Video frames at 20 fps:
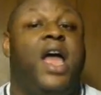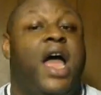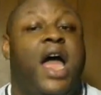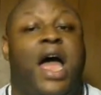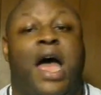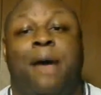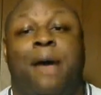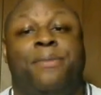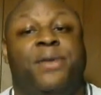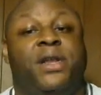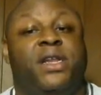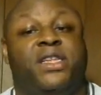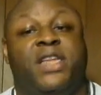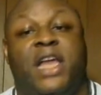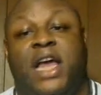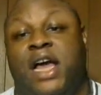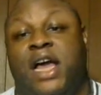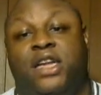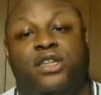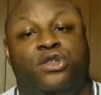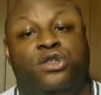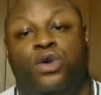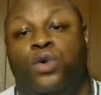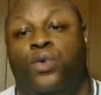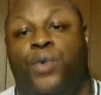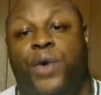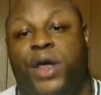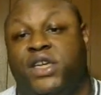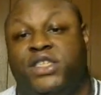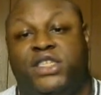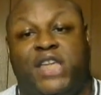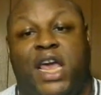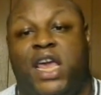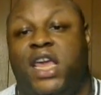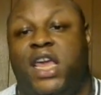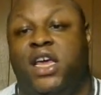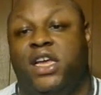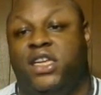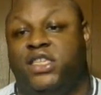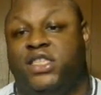how many times you wish that
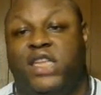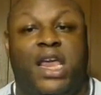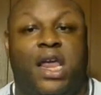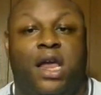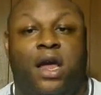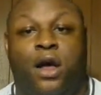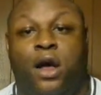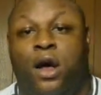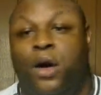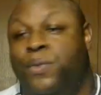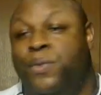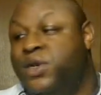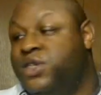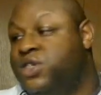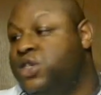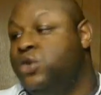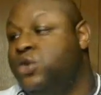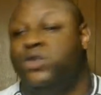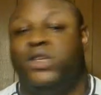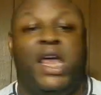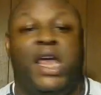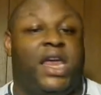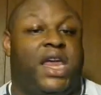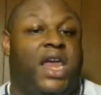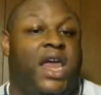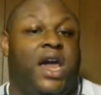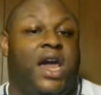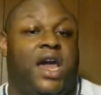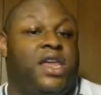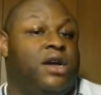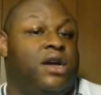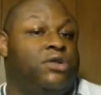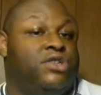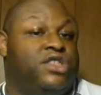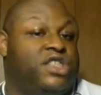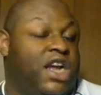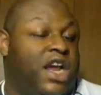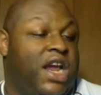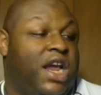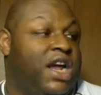he'll stay home with you, take care of your
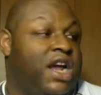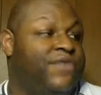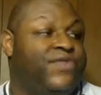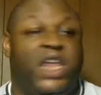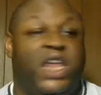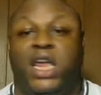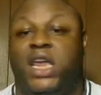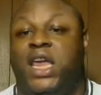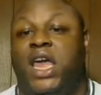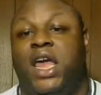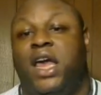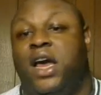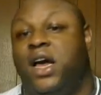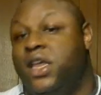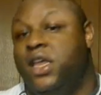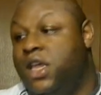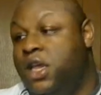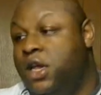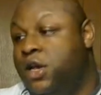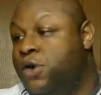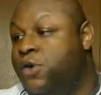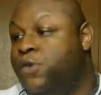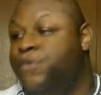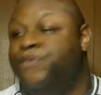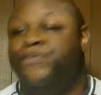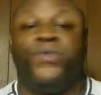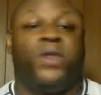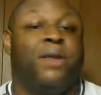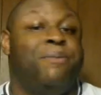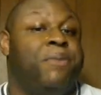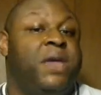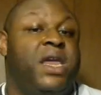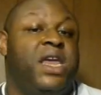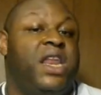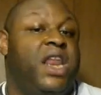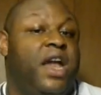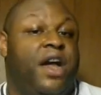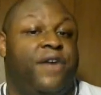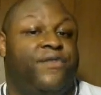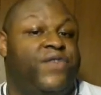child, take care of you, be
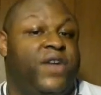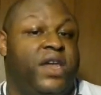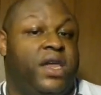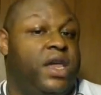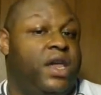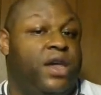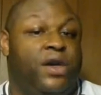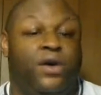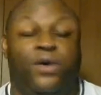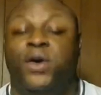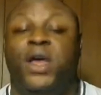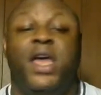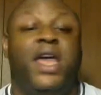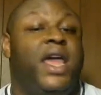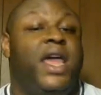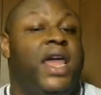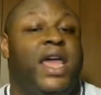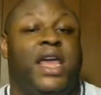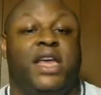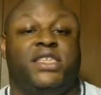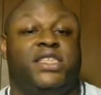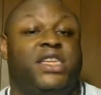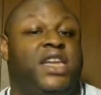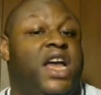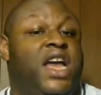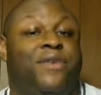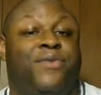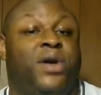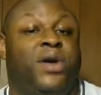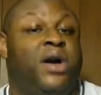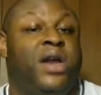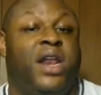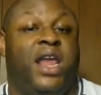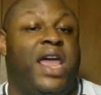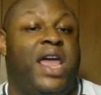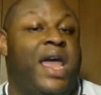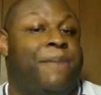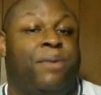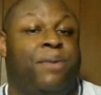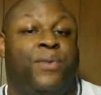there for you. It's never gonna
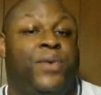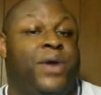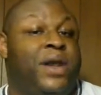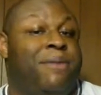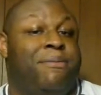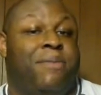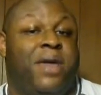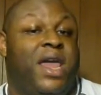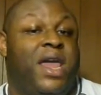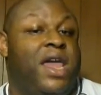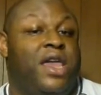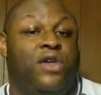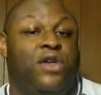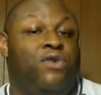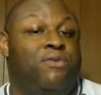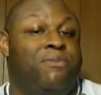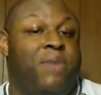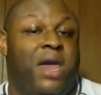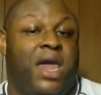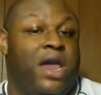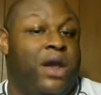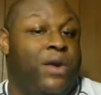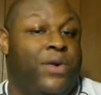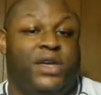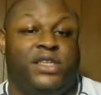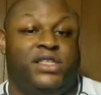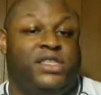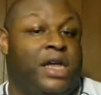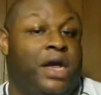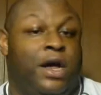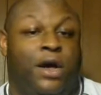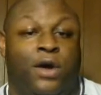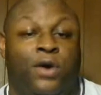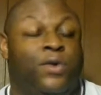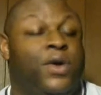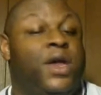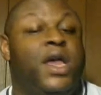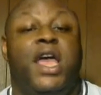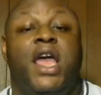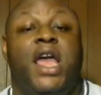happen with the man you marry.
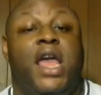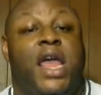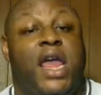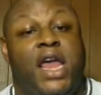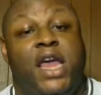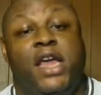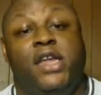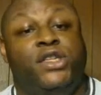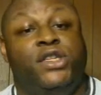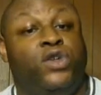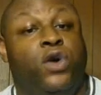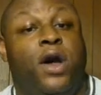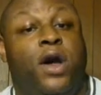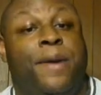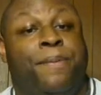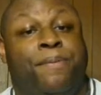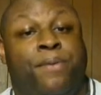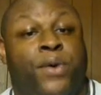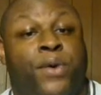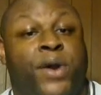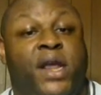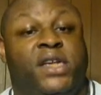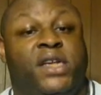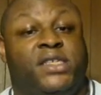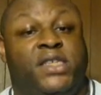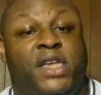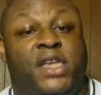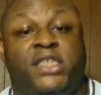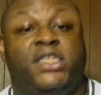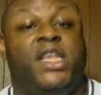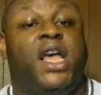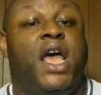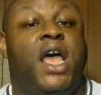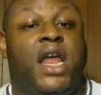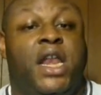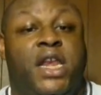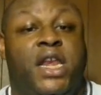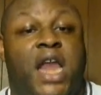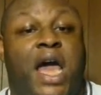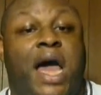So, enjoy, Princess.
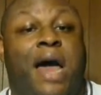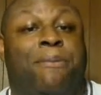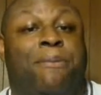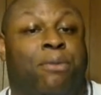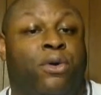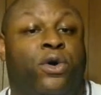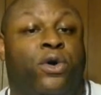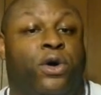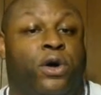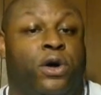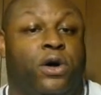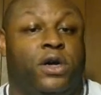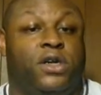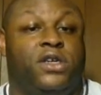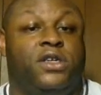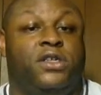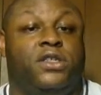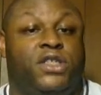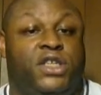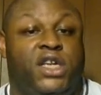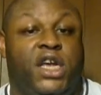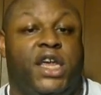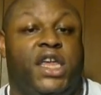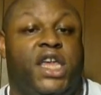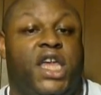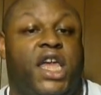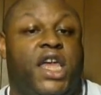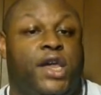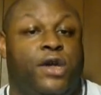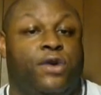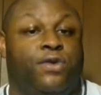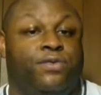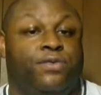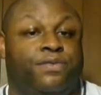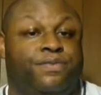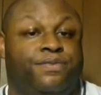Now, Brooke, to you.